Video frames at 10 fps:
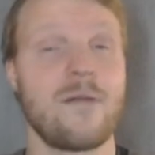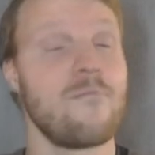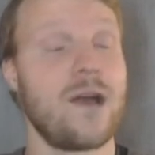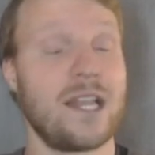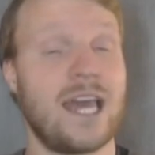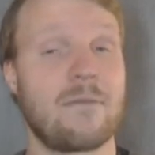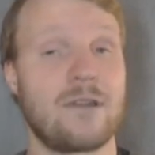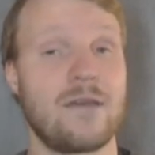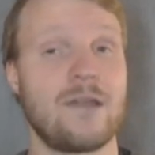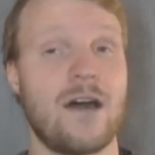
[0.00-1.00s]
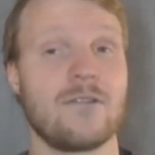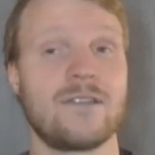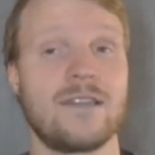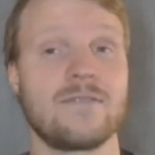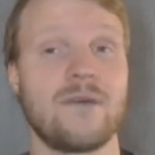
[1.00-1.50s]
I might captain him now
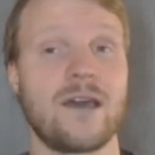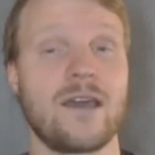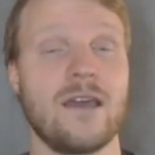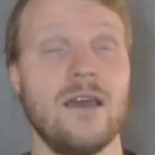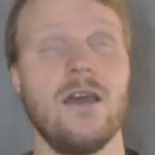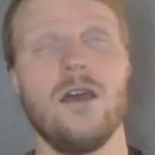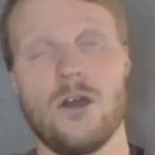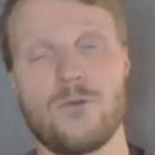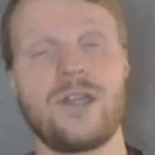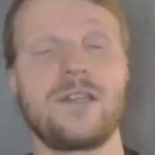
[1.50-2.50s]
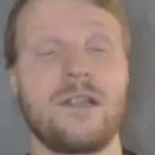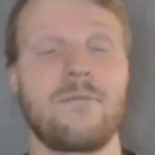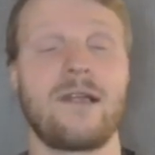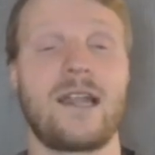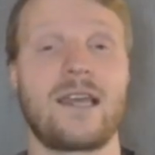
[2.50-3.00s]
since my originally
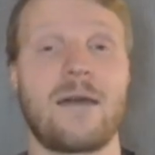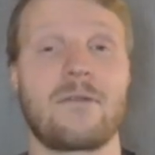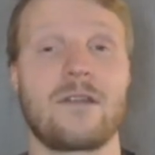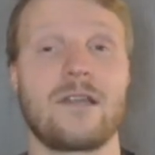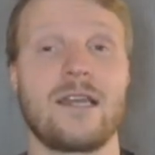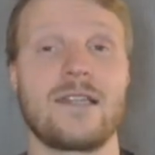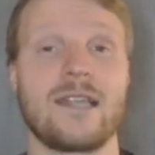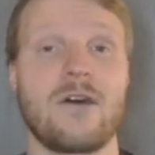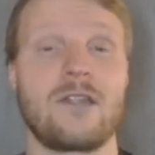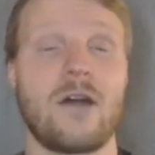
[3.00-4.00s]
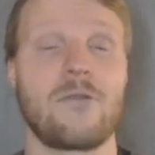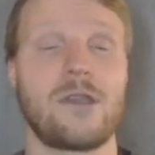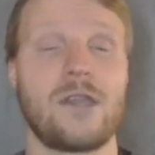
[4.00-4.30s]
planned captain is now down with an